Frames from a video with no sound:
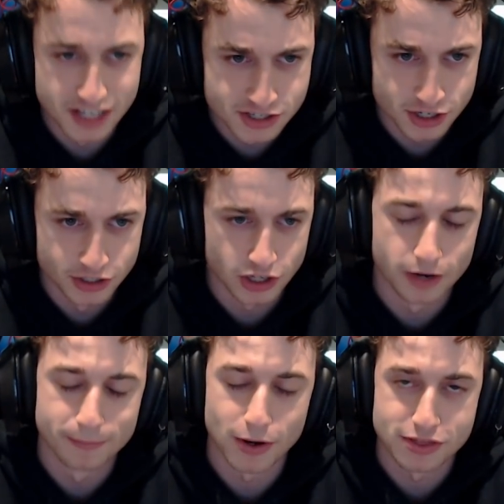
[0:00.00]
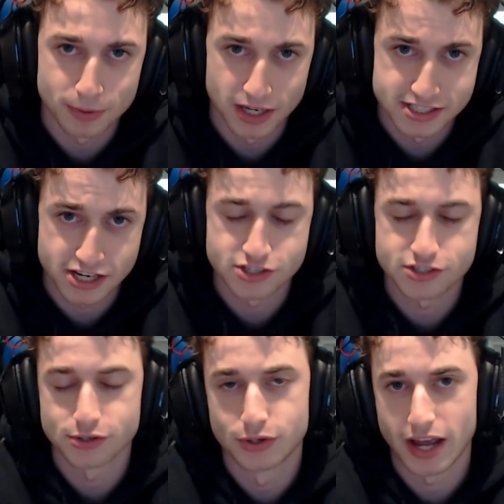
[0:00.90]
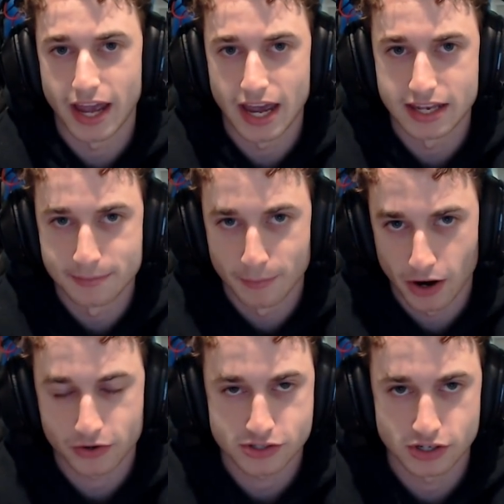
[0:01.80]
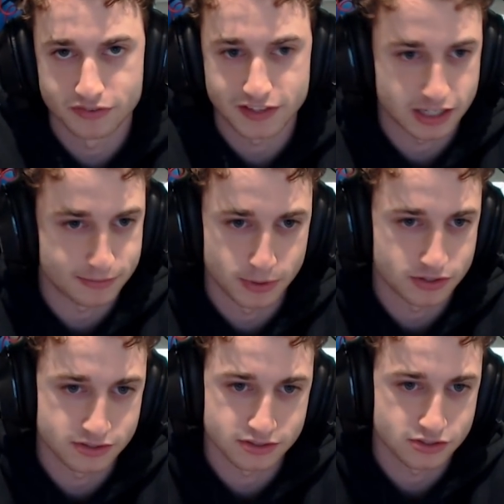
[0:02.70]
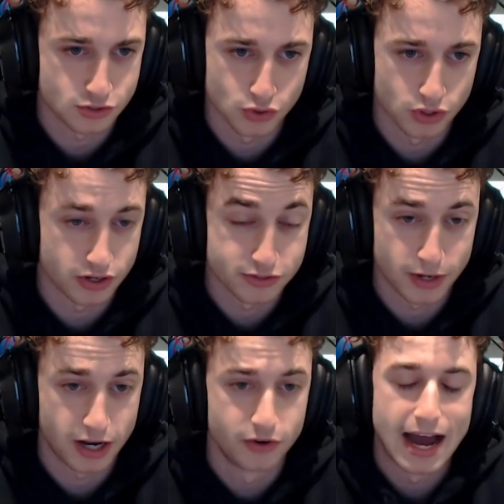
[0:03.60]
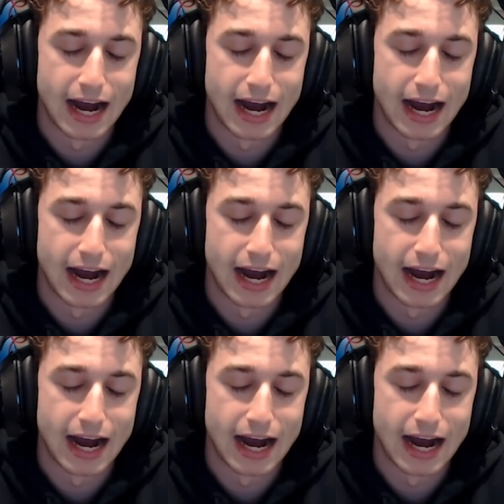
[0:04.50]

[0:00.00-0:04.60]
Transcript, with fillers: digital on both the PlayStation Store and the Microsoft Xbox Store as well.